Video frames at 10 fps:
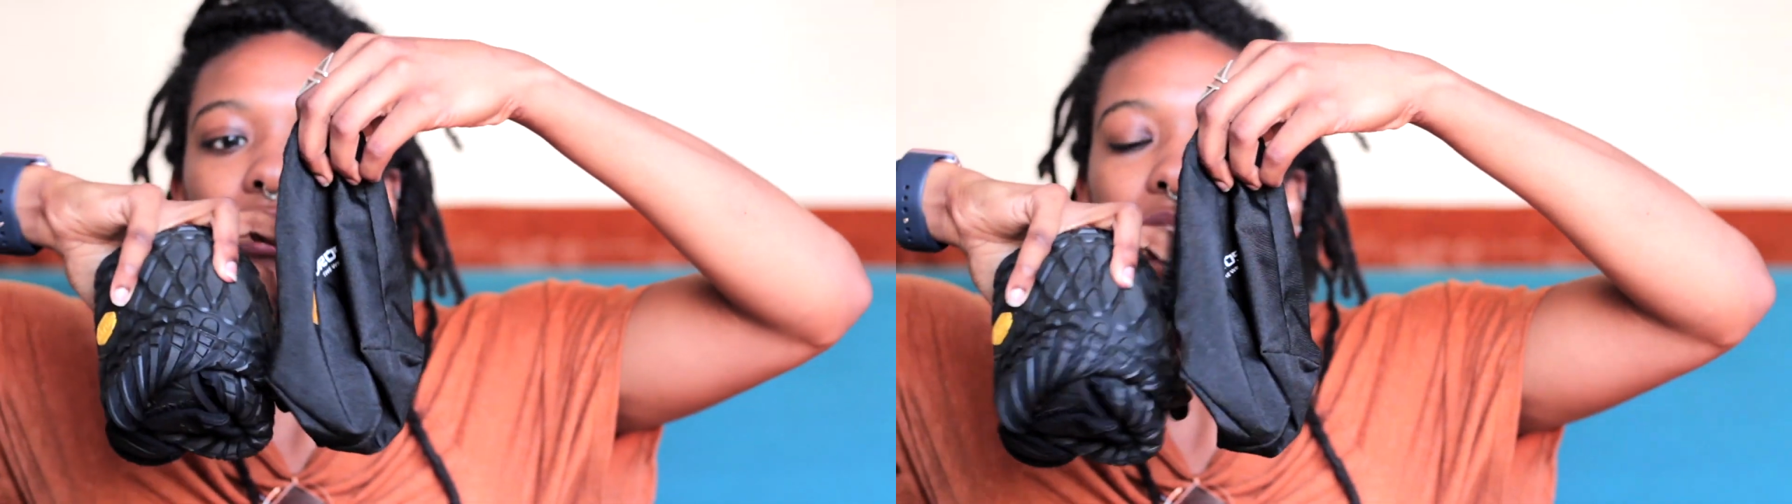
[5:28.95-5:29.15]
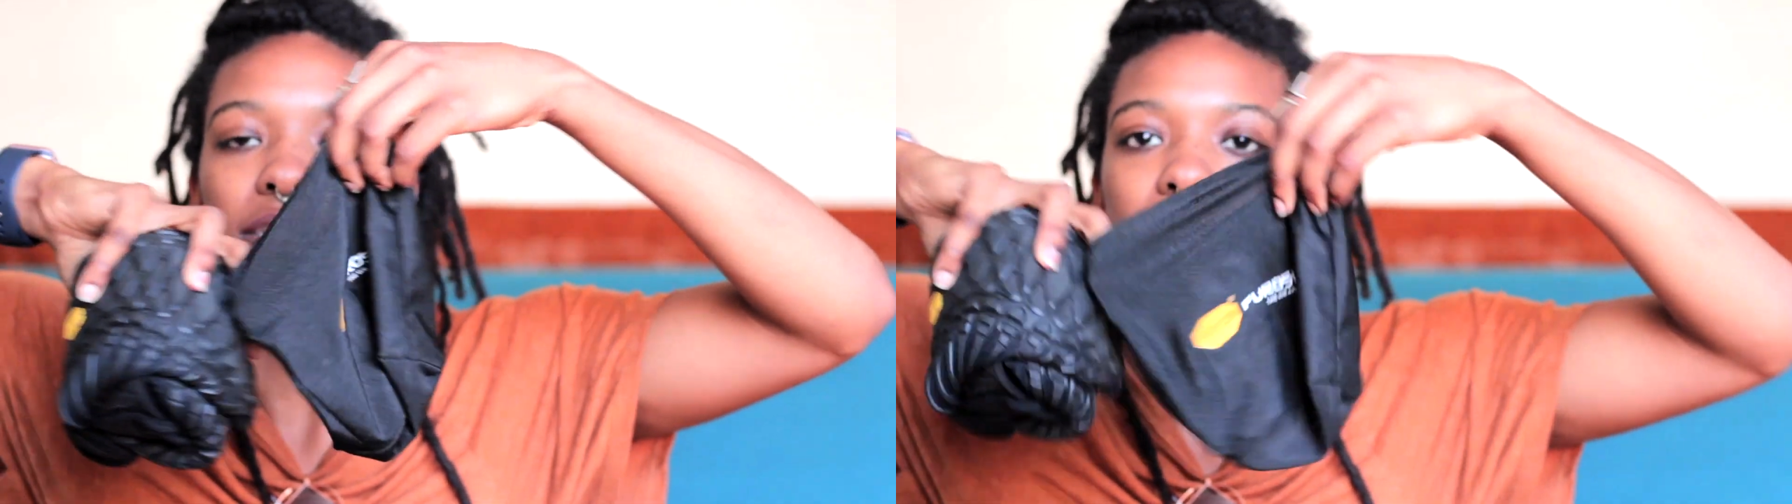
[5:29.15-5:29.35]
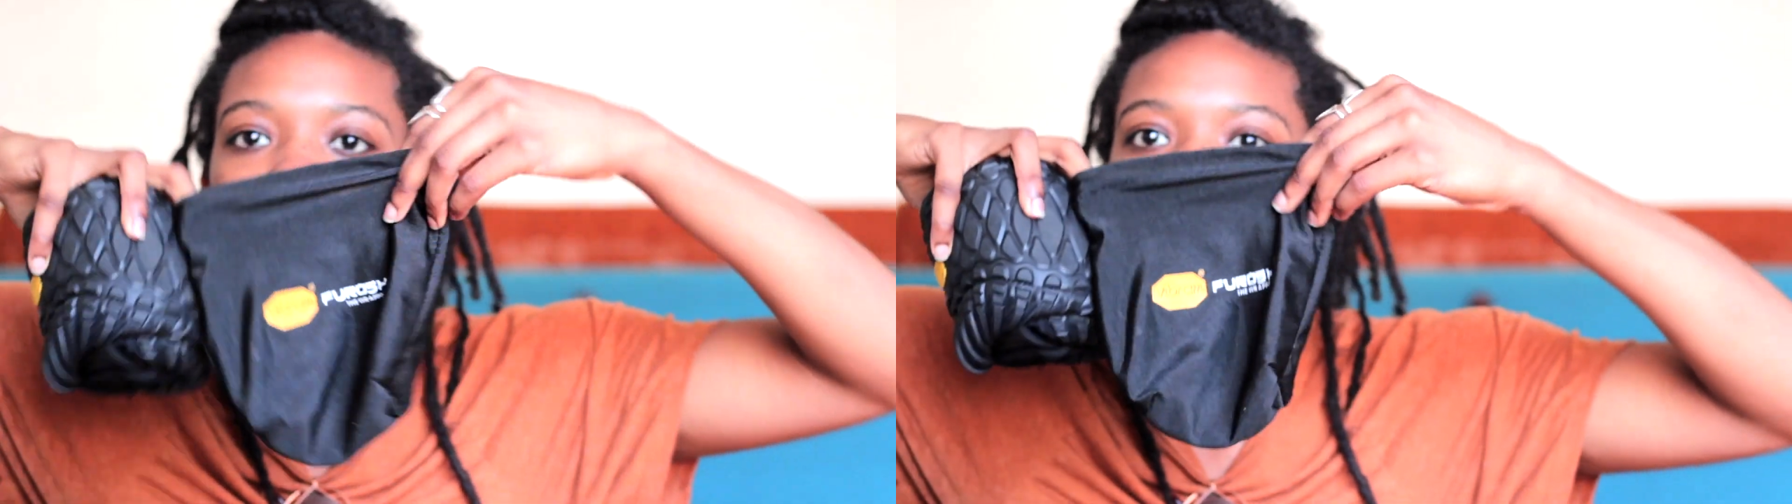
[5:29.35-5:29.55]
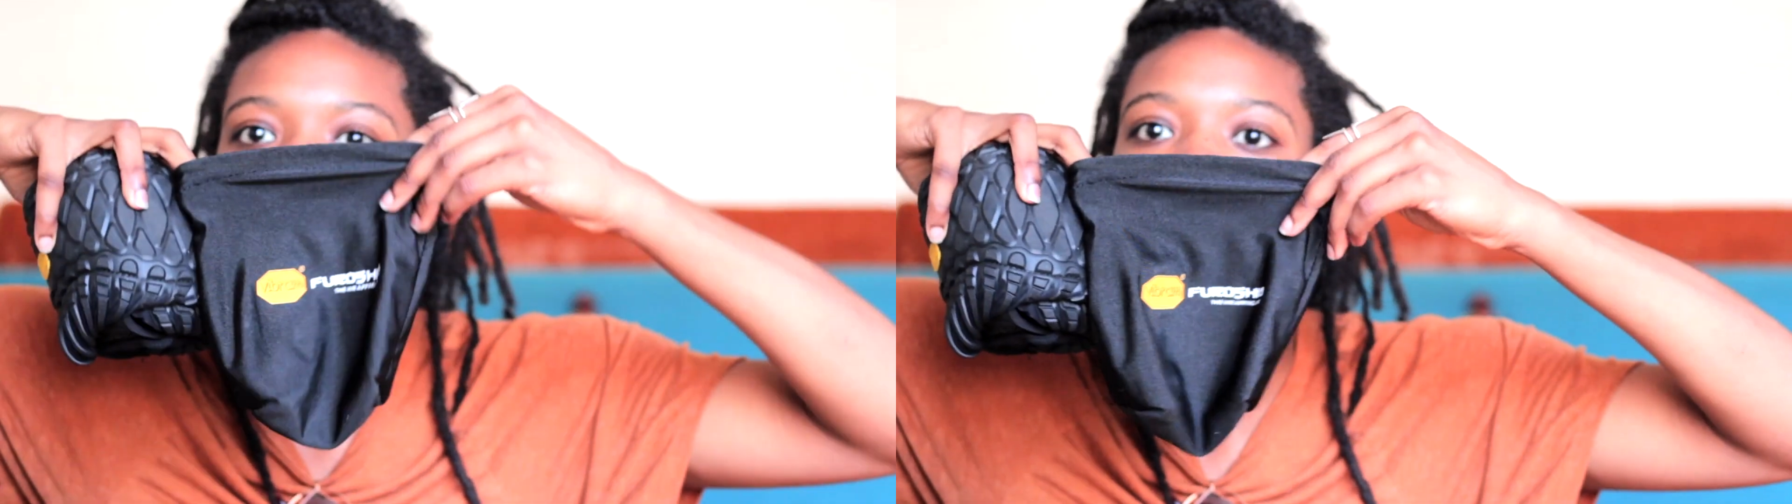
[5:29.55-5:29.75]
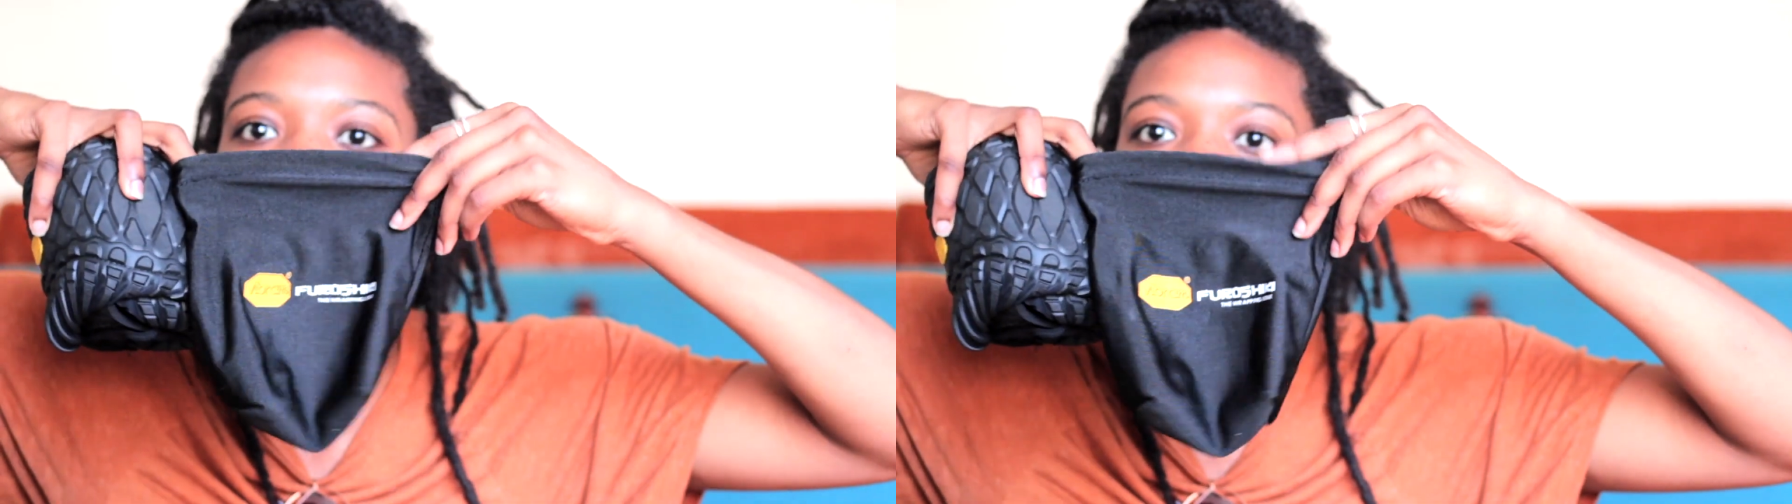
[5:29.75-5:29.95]
Look at this thing.
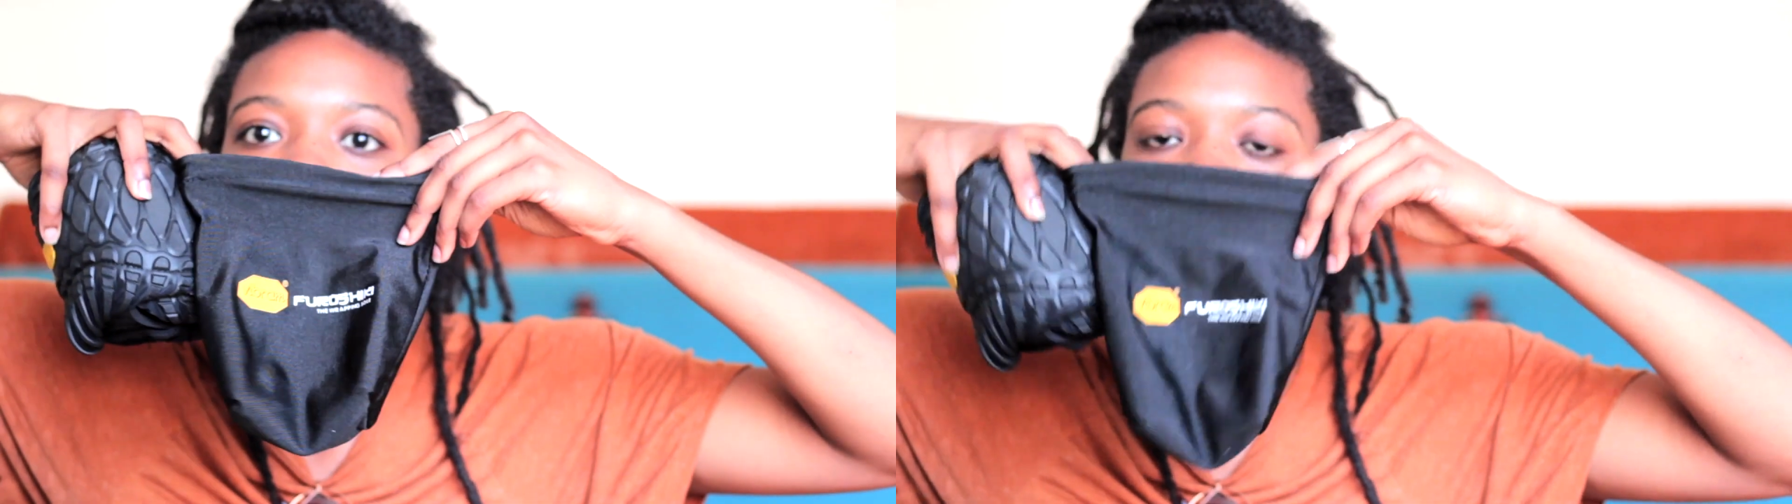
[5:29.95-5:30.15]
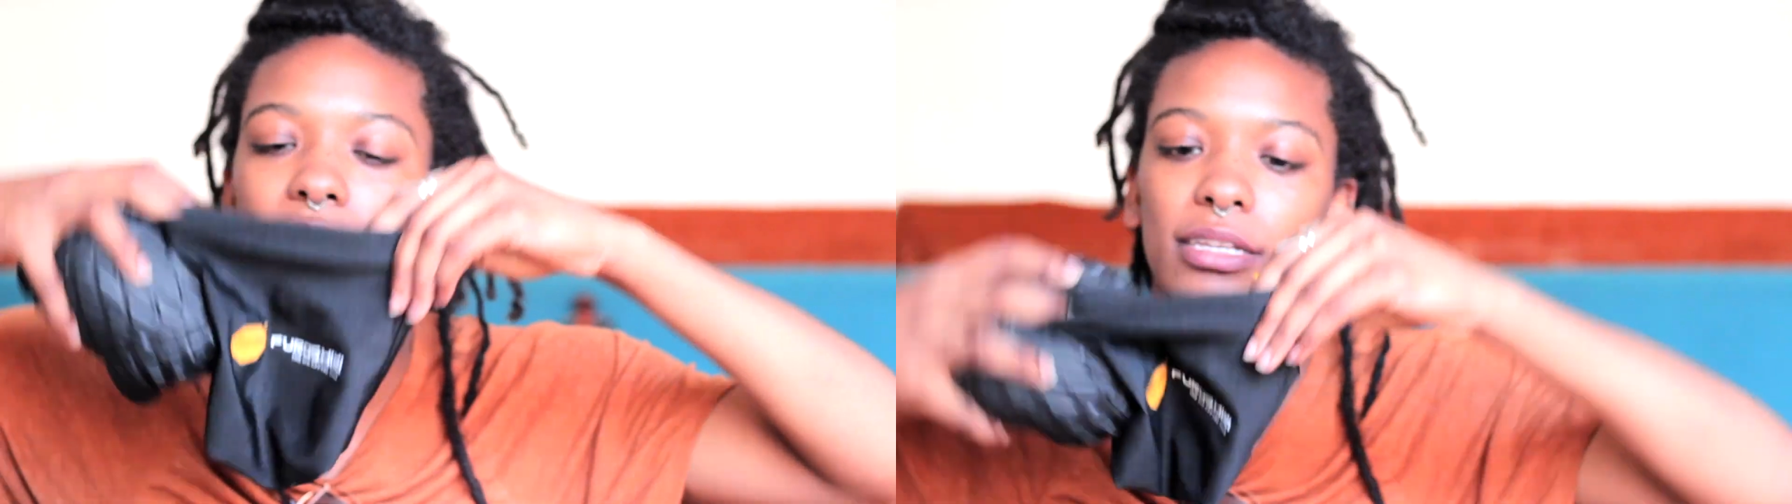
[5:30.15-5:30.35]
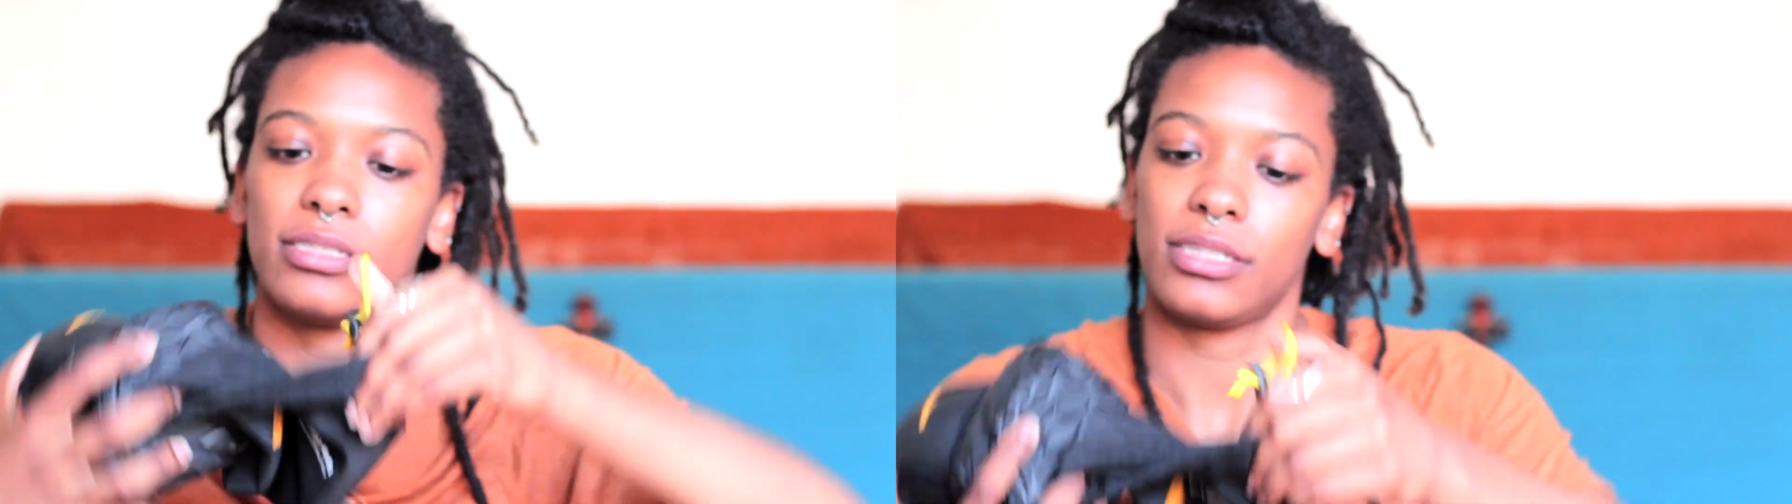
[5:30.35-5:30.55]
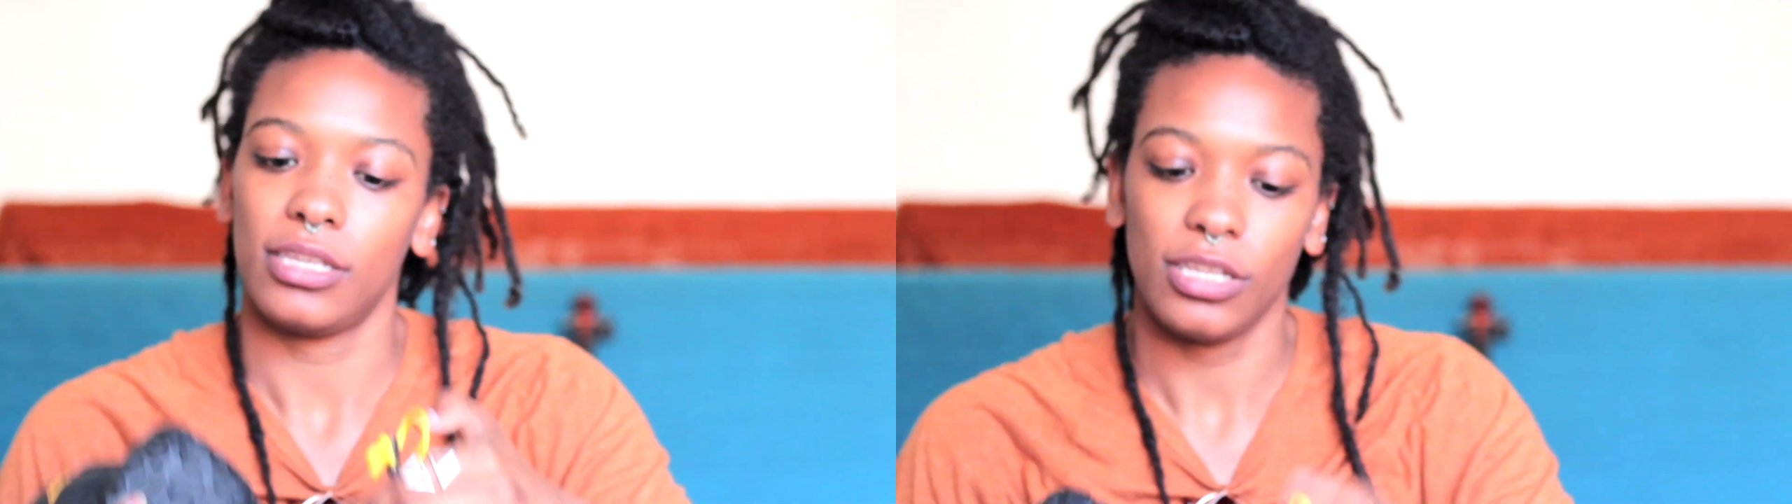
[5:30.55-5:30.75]
Look how cute that is.